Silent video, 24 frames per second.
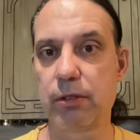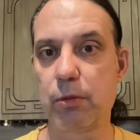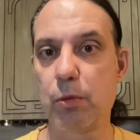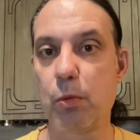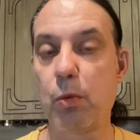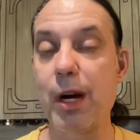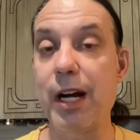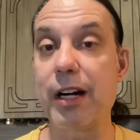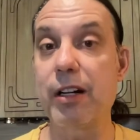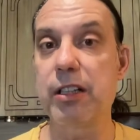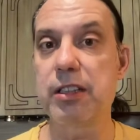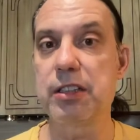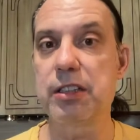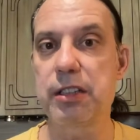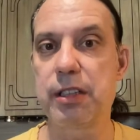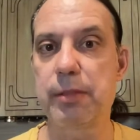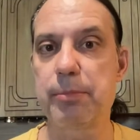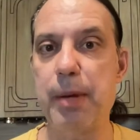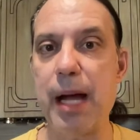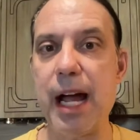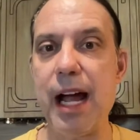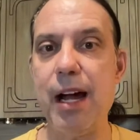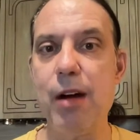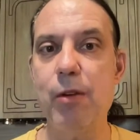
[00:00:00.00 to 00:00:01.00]
where is the
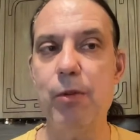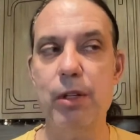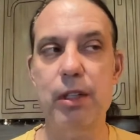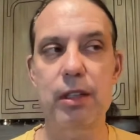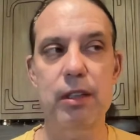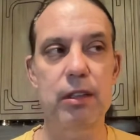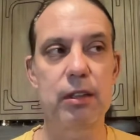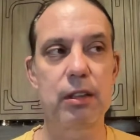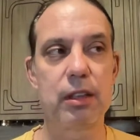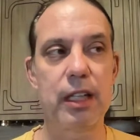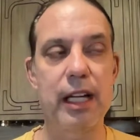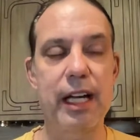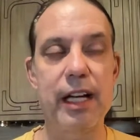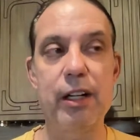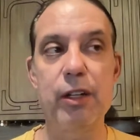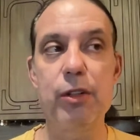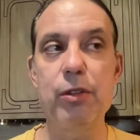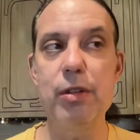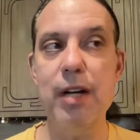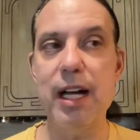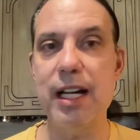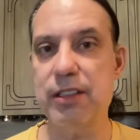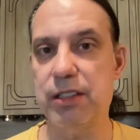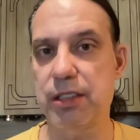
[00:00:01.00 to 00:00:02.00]
power and
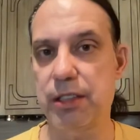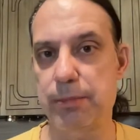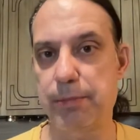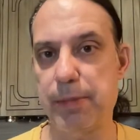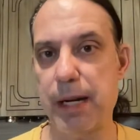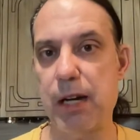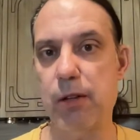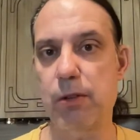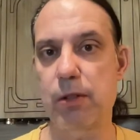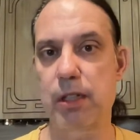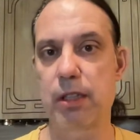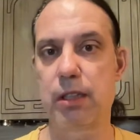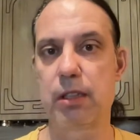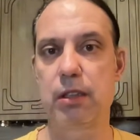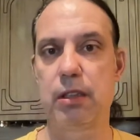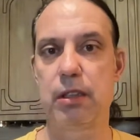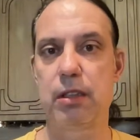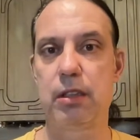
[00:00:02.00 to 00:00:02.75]
who has the power?